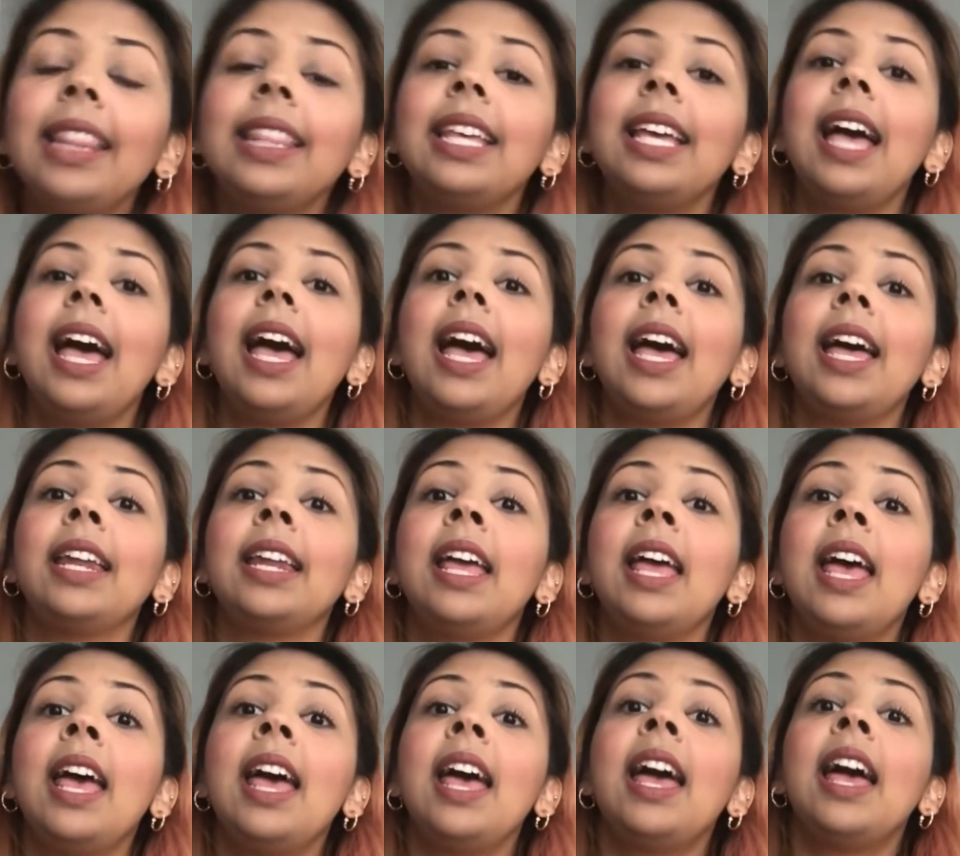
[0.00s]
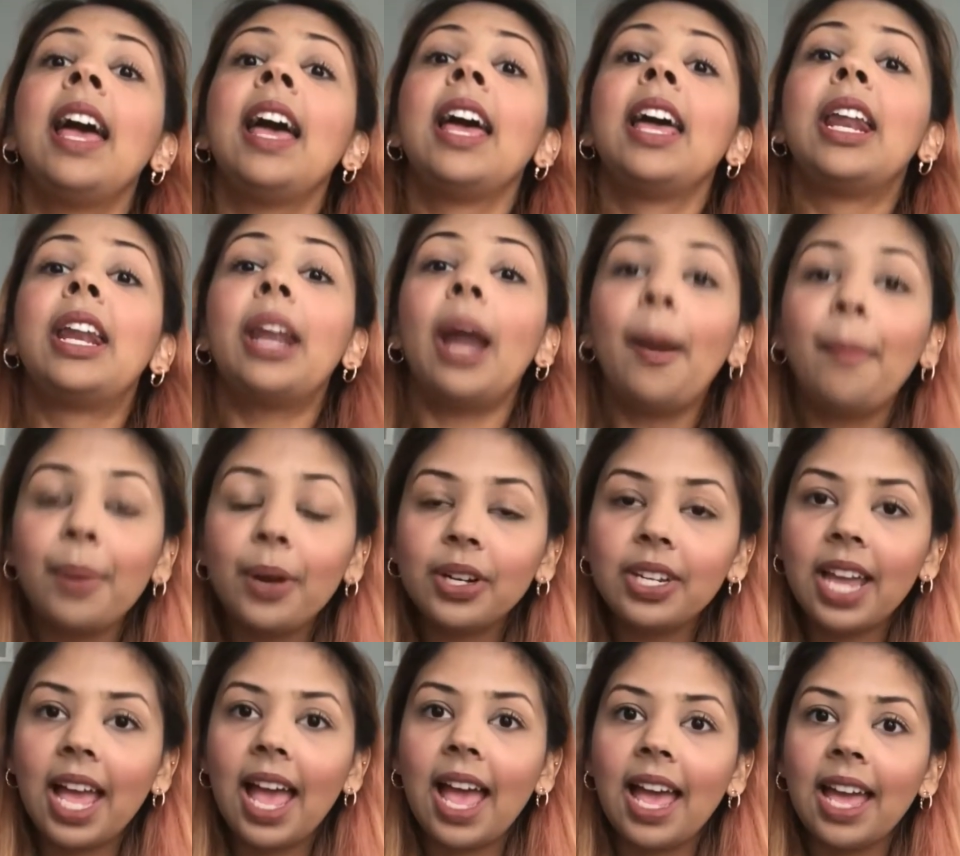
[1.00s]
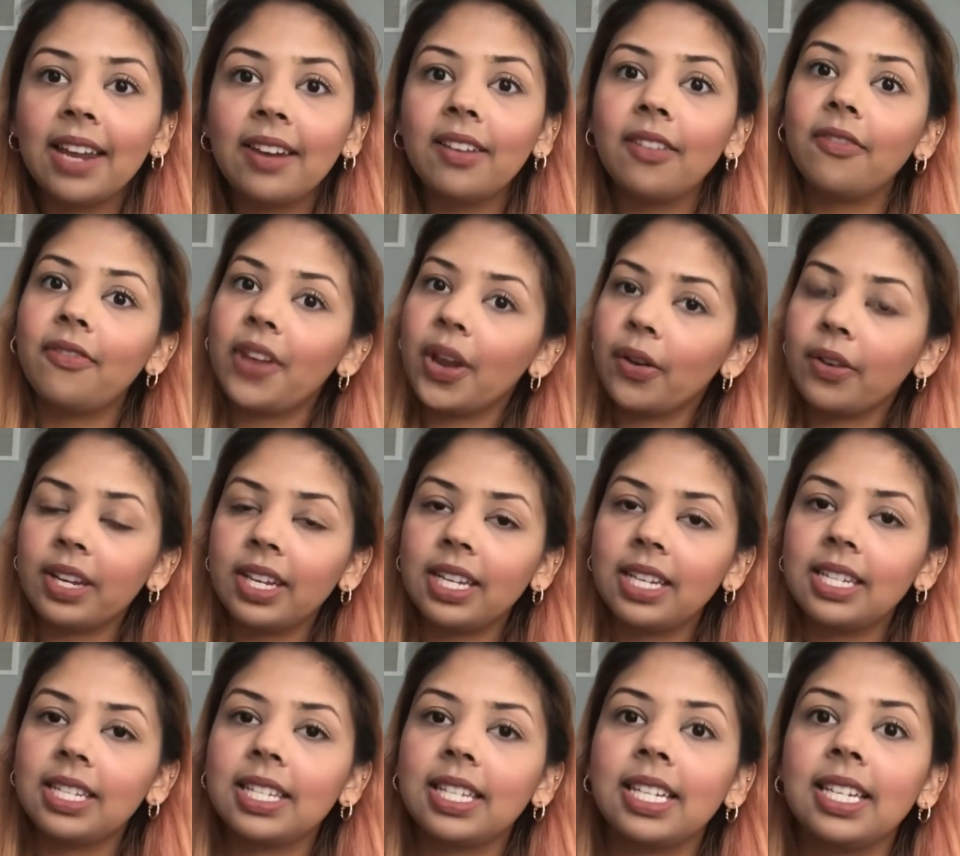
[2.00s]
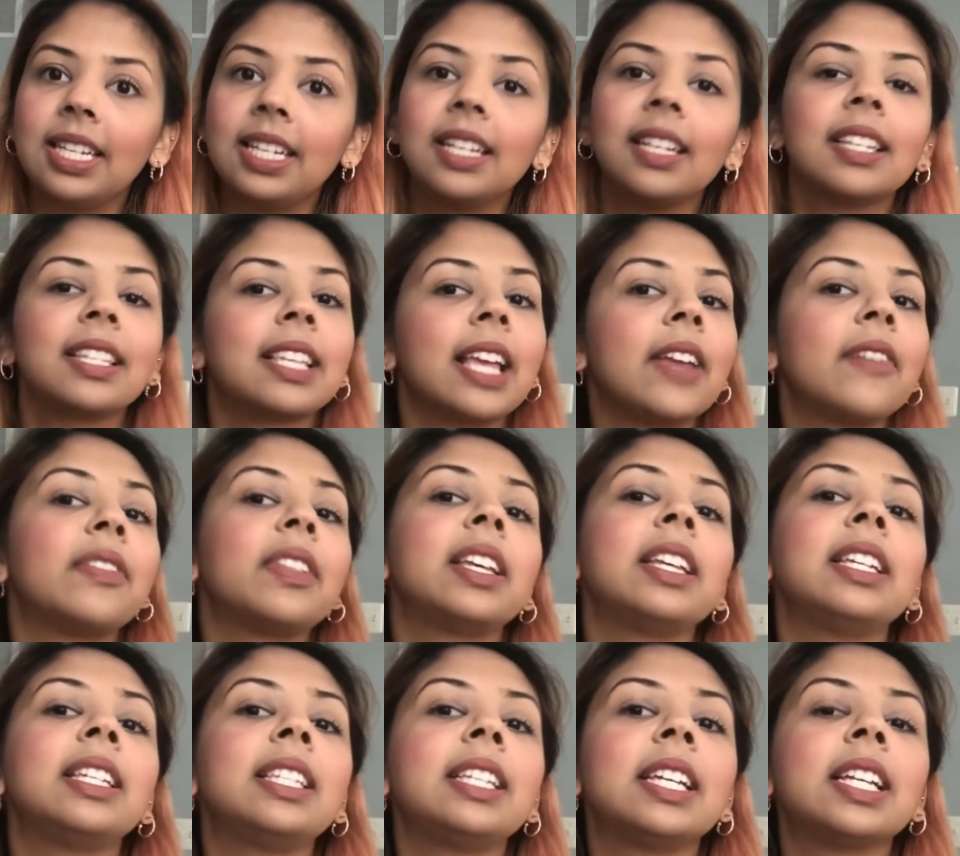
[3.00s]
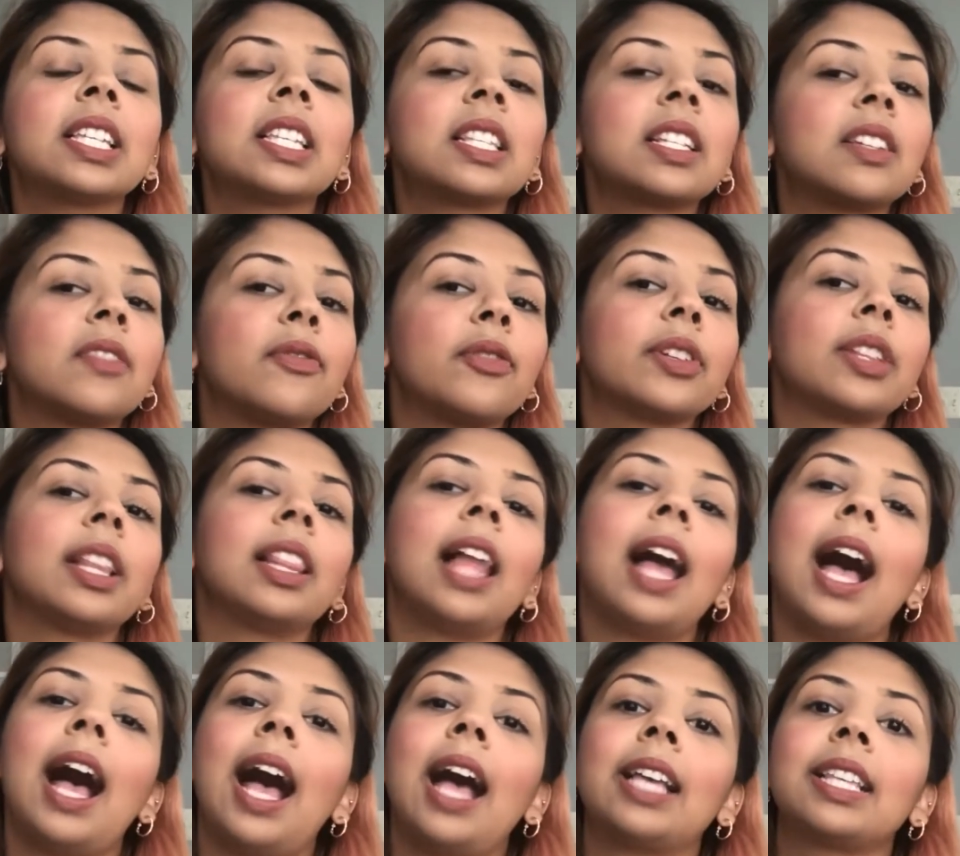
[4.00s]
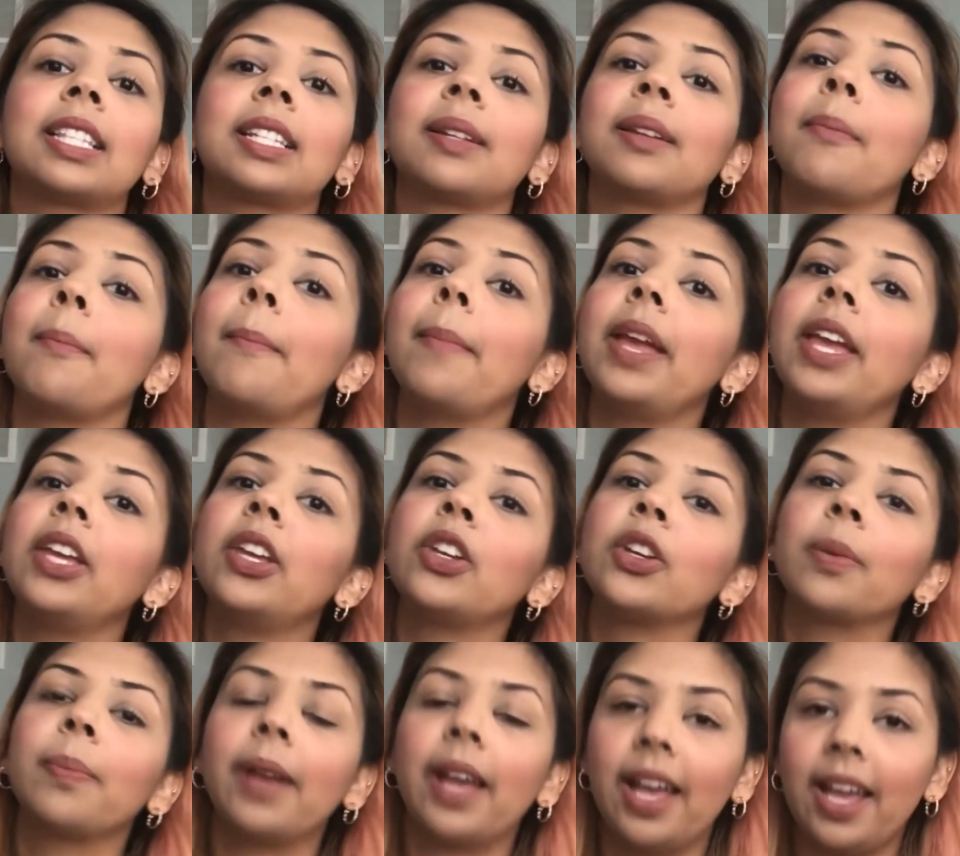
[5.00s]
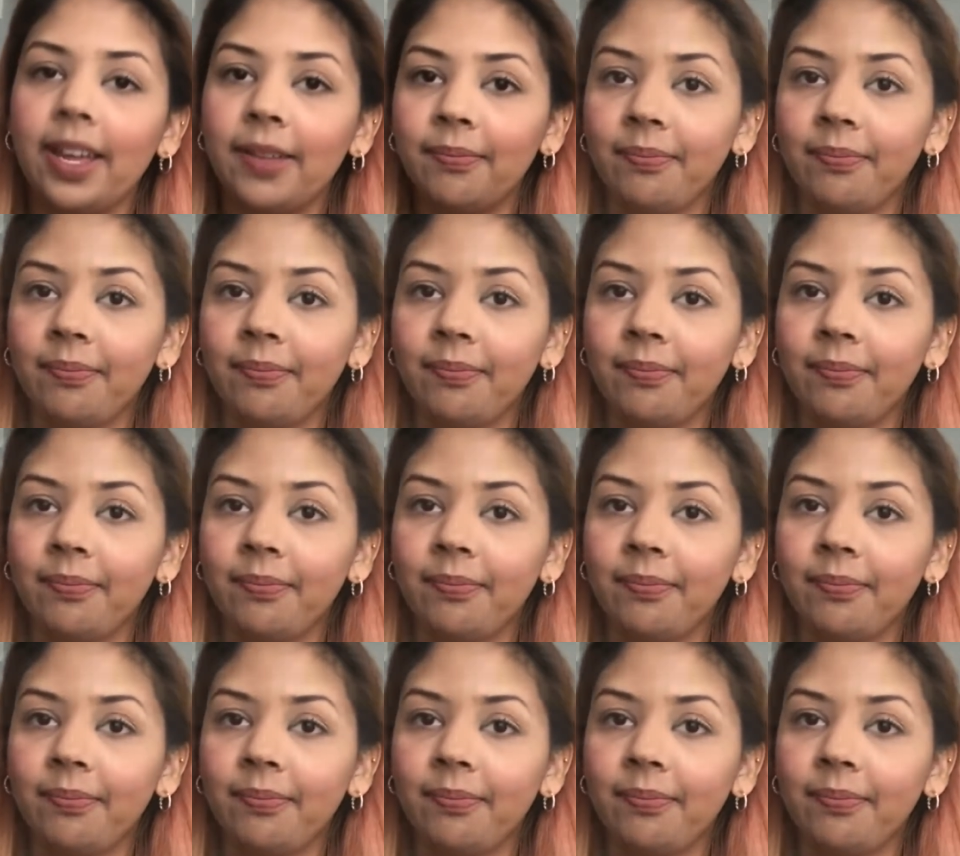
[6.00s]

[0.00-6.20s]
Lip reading: then number 10, very easy, save the easiest for the last, make your bed.